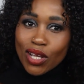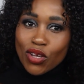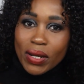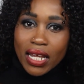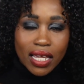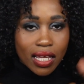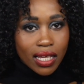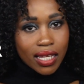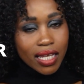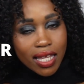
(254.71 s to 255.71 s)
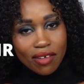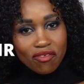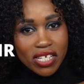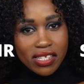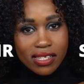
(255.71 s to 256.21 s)
human hair
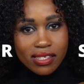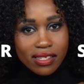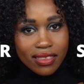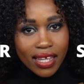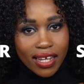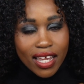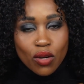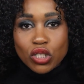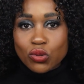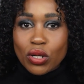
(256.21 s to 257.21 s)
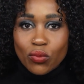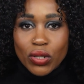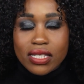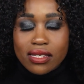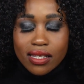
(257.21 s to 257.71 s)
versus synthetic hair, which one
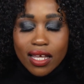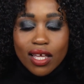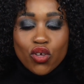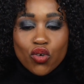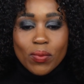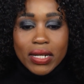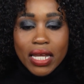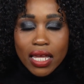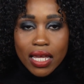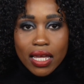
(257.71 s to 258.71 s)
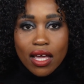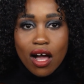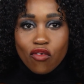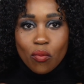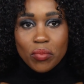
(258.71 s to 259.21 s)
wins? Human hair
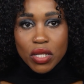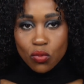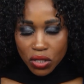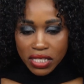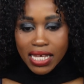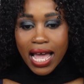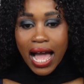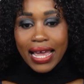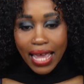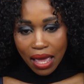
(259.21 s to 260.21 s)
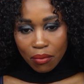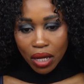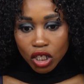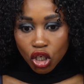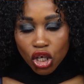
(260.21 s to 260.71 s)
for me wins. I am
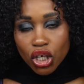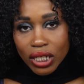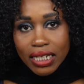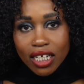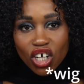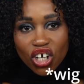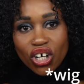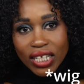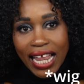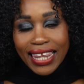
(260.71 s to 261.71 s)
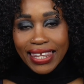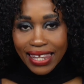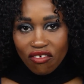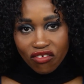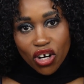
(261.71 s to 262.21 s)
a curly girl
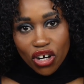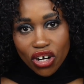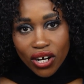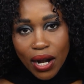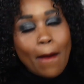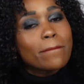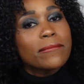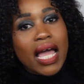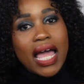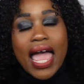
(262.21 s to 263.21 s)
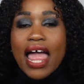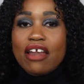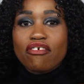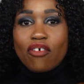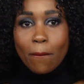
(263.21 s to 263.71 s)
lover,
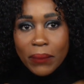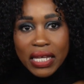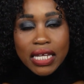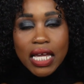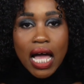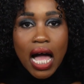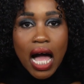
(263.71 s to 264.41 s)
and for me